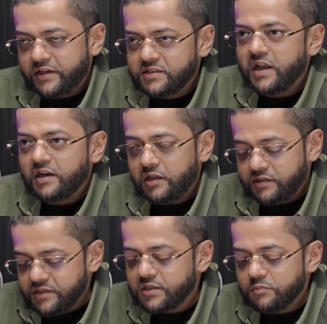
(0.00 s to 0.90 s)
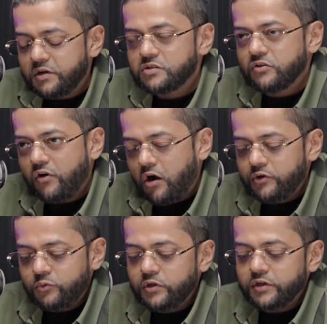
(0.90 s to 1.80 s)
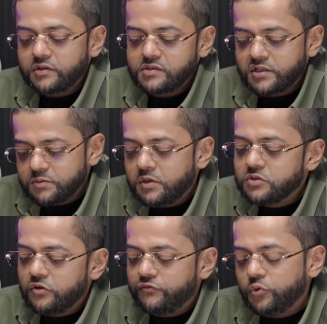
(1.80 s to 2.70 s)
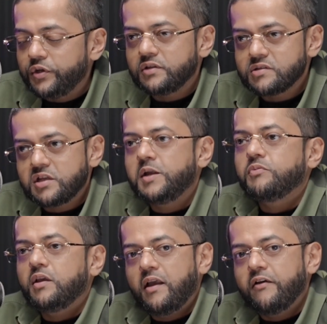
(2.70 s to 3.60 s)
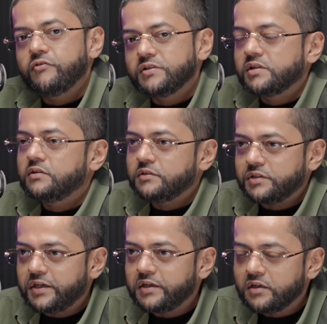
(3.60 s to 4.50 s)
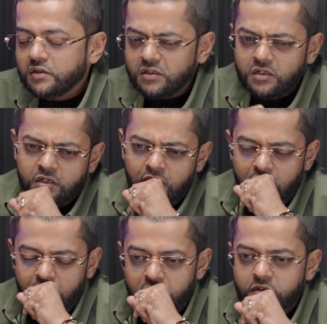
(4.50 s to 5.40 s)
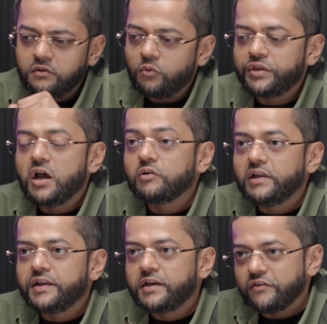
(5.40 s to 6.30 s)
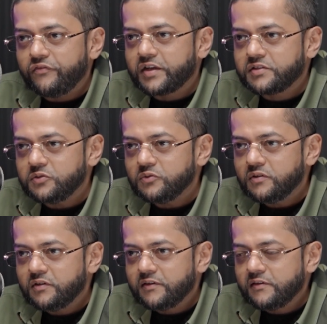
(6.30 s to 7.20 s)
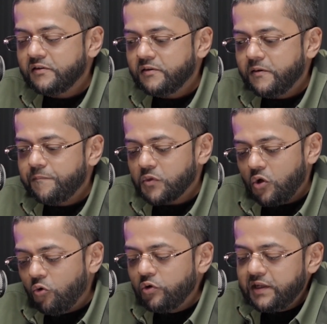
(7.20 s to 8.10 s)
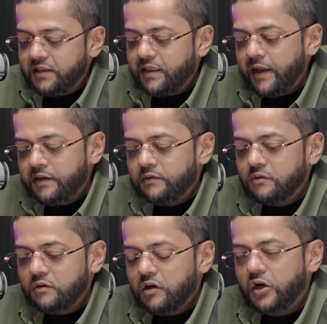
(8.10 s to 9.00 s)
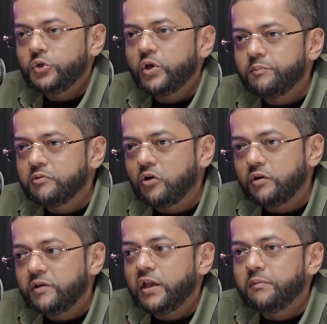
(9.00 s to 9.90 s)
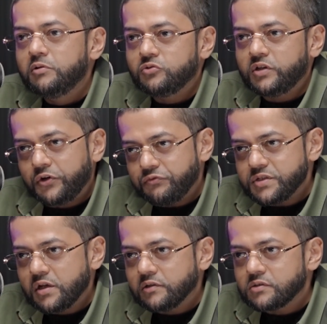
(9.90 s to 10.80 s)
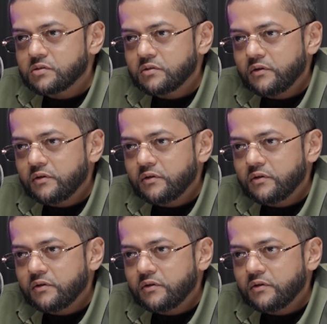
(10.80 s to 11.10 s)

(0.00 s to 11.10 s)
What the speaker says: exactly, 6 months of hard work, 6 months of doing the same thing every single day without letting it affect you. Only then are you going to be able to get results.